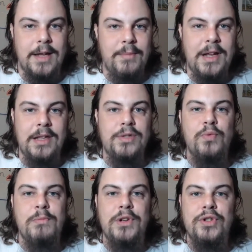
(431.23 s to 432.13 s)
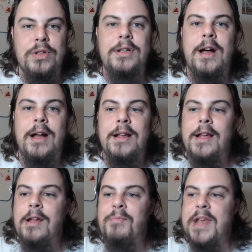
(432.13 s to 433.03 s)
I mean, this woman should not
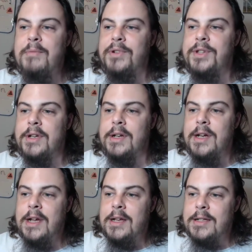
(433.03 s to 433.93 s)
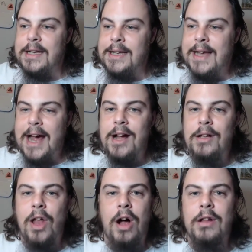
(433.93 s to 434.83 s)
be able to
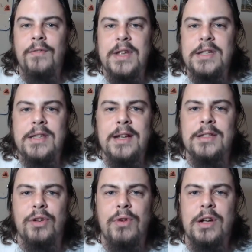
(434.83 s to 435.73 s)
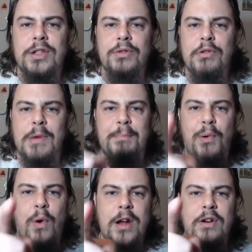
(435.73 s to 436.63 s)
yell all of these things across the room and
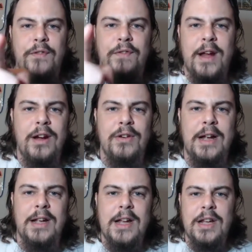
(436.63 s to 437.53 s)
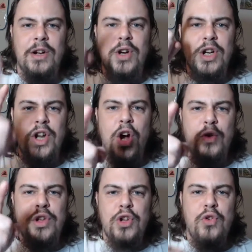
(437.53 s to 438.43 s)
point her finger at, you know,
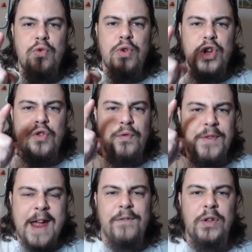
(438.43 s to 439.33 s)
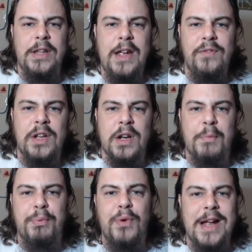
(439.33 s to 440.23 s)
no, you've never lived in an
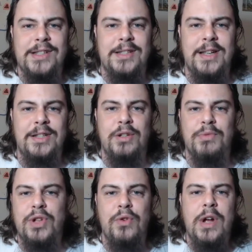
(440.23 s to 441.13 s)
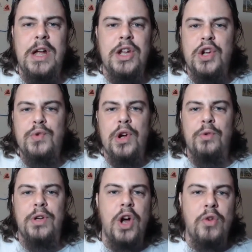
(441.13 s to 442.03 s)
oppressed system, so you
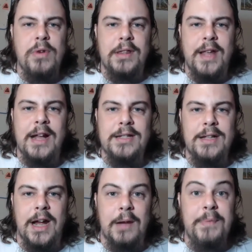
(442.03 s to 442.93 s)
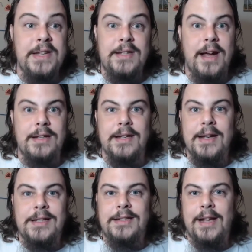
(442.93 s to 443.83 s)
don't know what that's like, besides
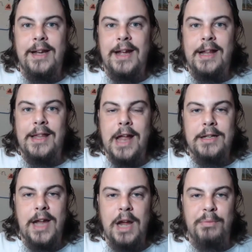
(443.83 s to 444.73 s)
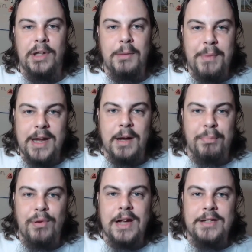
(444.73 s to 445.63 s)
sitting at that table and being
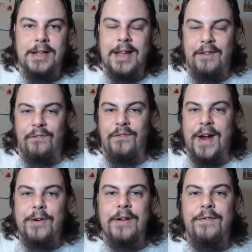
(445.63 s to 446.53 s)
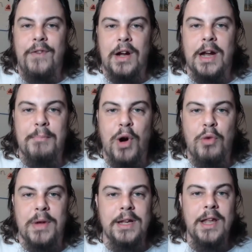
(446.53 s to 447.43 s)
oppressed at that very fucking
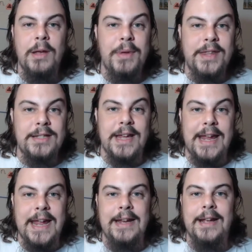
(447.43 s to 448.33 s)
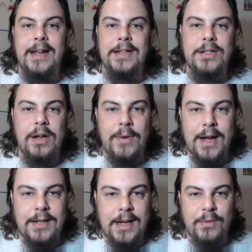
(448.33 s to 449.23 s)
moment. But this idiot has no
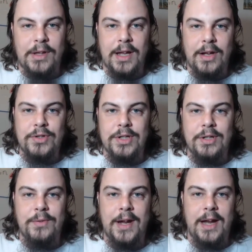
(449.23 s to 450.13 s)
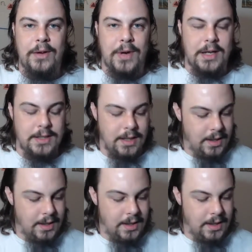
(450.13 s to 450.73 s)
idea what the hell she's doing anyways.